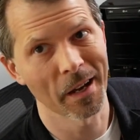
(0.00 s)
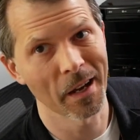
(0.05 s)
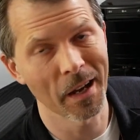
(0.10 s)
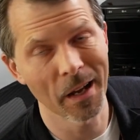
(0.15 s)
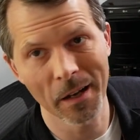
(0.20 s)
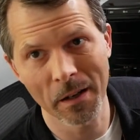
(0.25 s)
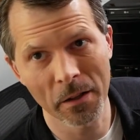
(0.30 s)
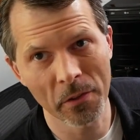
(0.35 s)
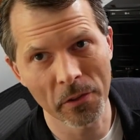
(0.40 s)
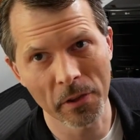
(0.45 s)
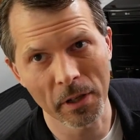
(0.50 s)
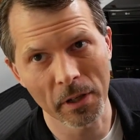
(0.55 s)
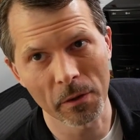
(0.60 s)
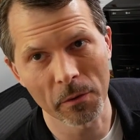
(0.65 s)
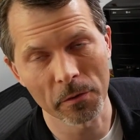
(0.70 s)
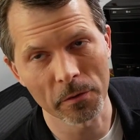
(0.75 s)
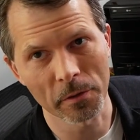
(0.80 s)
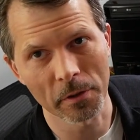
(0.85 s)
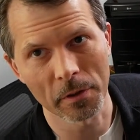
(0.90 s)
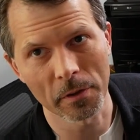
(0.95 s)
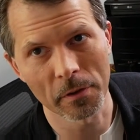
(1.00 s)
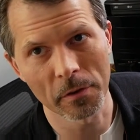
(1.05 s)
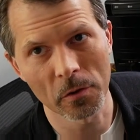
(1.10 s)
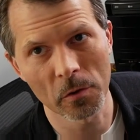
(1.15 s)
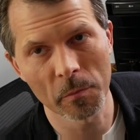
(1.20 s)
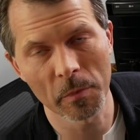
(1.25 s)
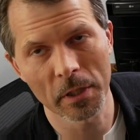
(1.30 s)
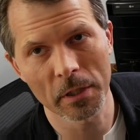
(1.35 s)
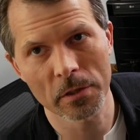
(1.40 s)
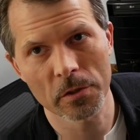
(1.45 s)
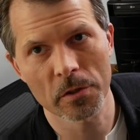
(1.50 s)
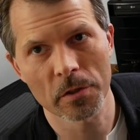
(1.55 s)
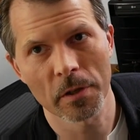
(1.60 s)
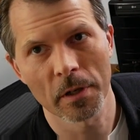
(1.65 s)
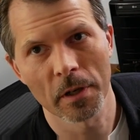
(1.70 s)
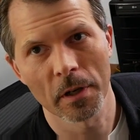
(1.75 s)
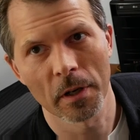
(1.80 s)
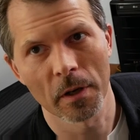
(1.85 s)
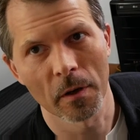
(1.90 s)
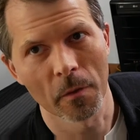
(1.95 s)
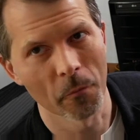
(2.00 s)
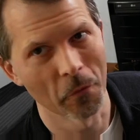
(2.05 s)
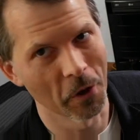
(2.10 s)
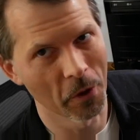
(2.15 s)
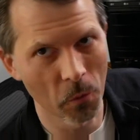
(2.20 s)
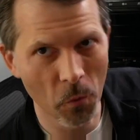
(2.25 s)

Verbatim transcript: I didn't think it was going to do much, but